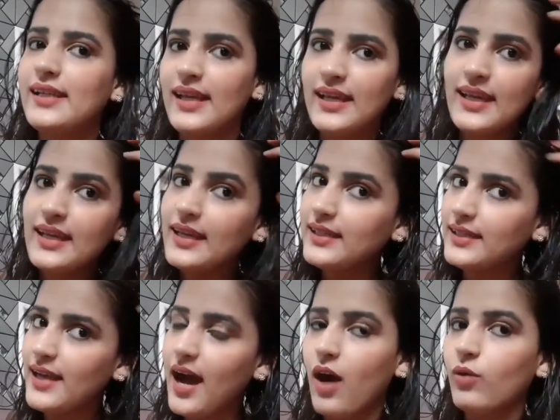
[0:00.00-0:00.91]
taking
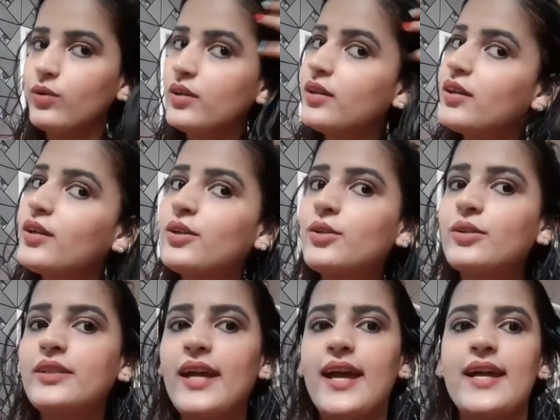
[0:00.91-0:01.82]
it down
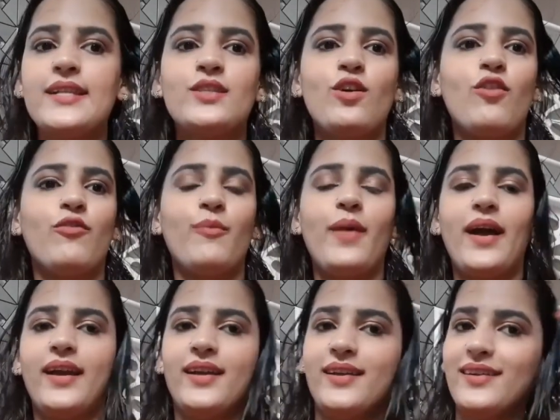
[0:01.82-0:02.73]
to the ends of
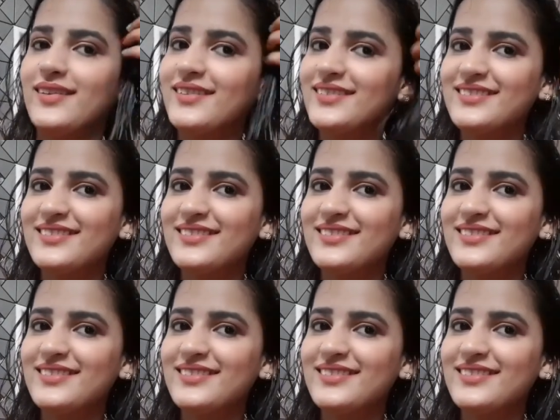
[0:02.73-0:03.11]
my hair.